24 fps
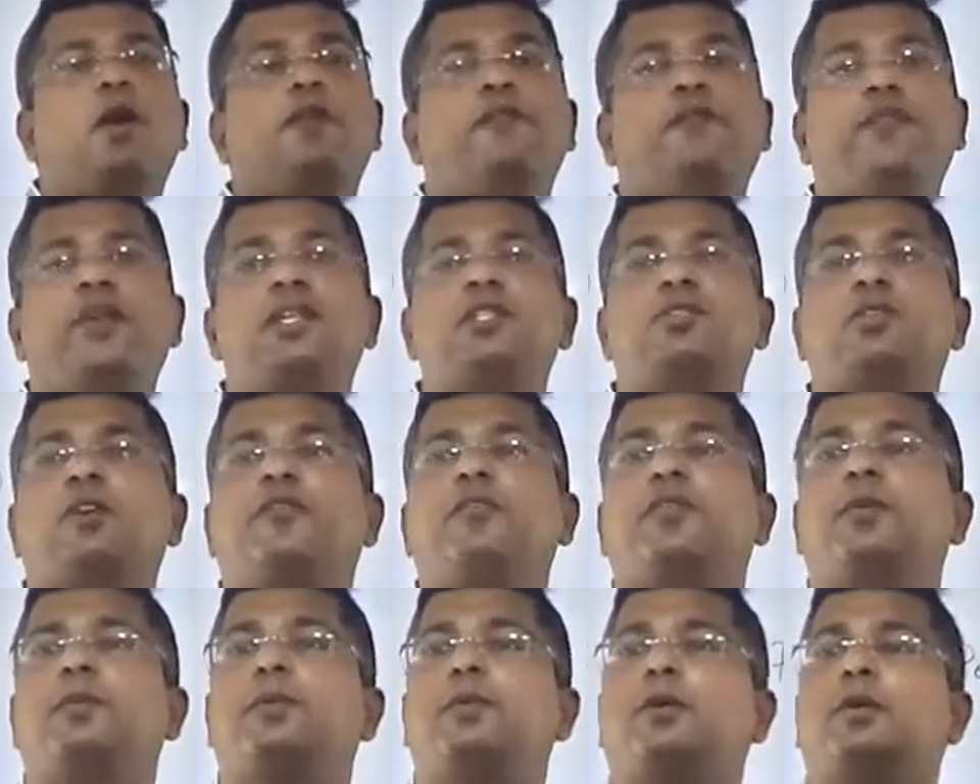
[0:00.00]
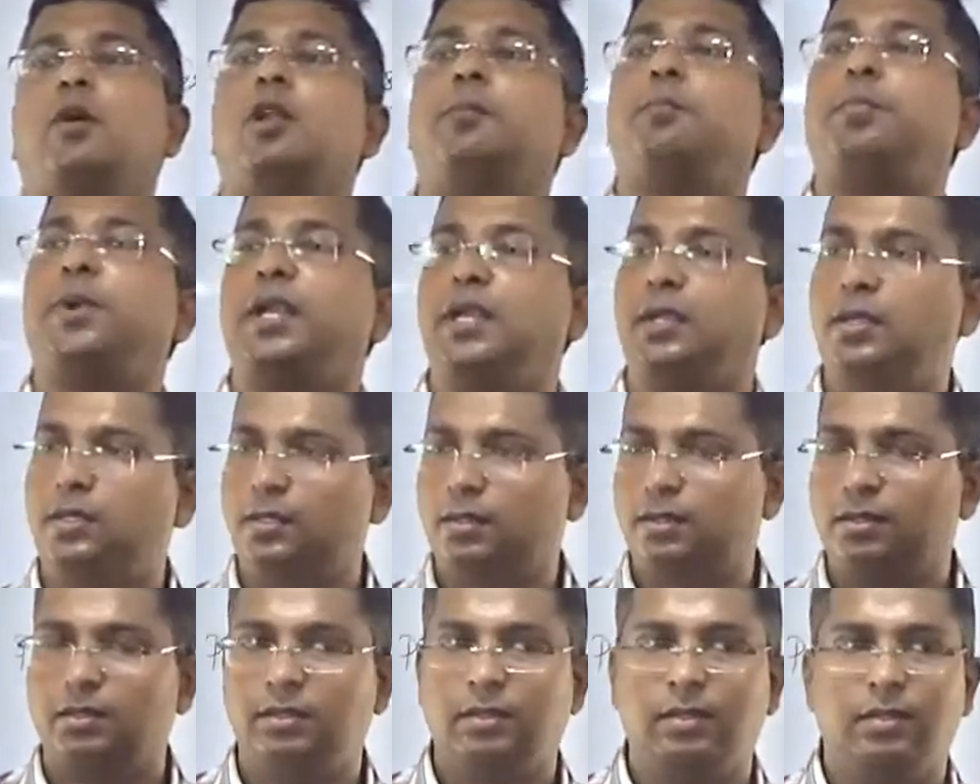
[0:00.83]
profits of corporate.
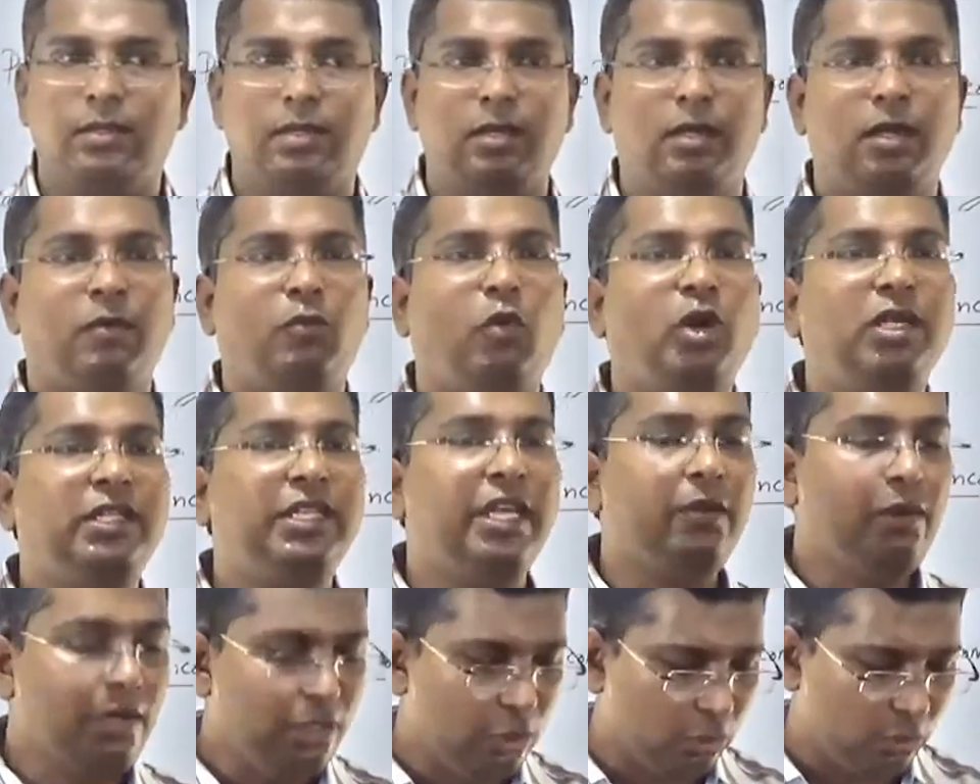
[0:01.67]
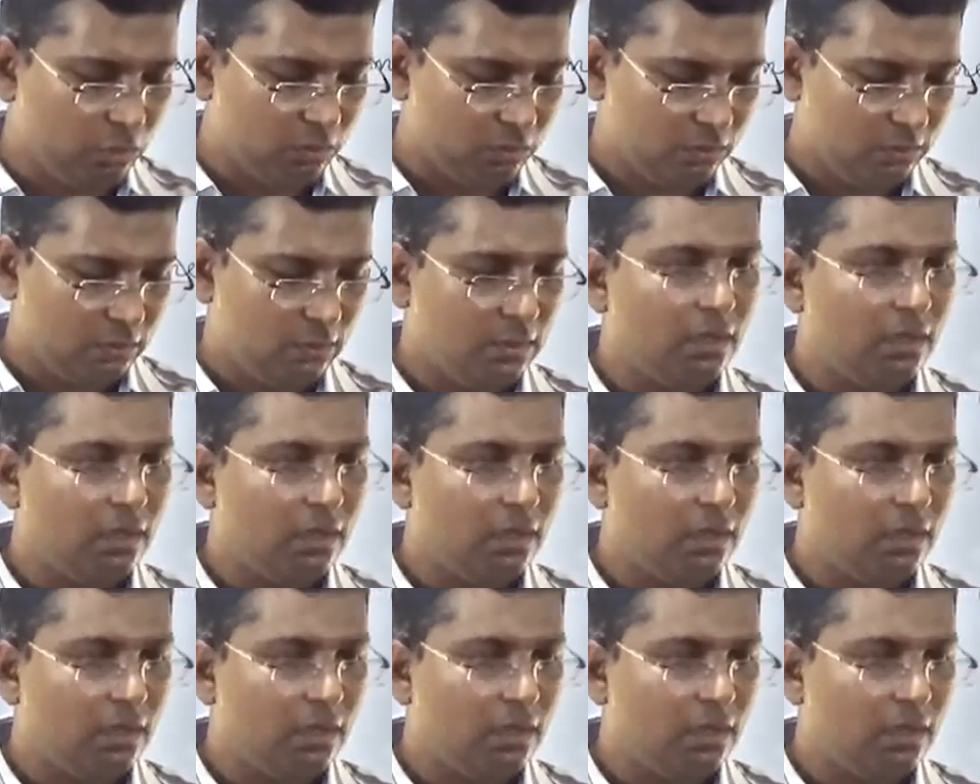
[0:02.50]
What they will do?